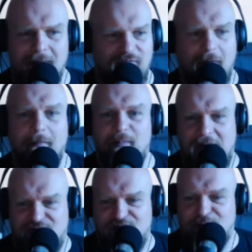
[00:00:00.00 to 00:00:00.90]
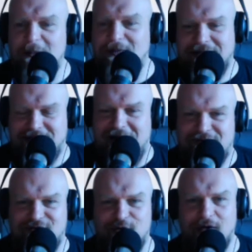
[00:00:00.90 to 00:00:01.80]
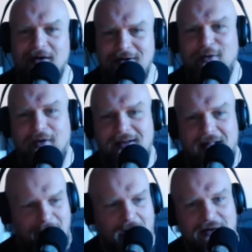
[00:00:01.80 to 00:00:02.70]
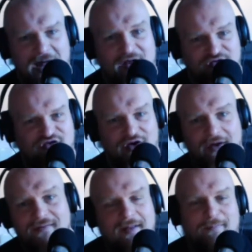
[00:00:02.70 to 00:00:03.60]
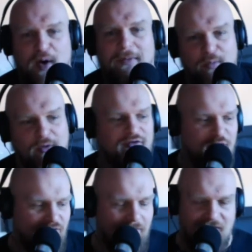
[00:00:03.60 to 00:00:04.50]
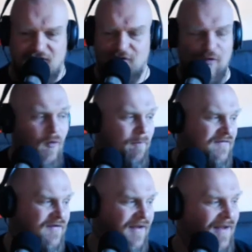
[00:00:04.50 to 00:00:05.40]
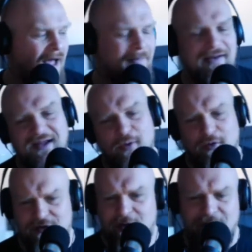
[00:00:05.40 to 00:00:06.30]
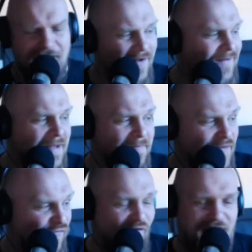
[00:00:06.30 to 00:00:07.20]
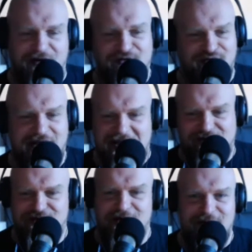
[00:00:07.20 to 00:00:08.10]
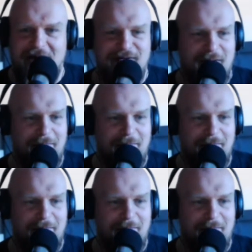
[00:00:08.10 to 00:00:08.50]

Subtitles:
Jim Patience, people like that who are a little bit unhinged that probably would do something like this, But I mean, come on now, climbing the fucking stage, you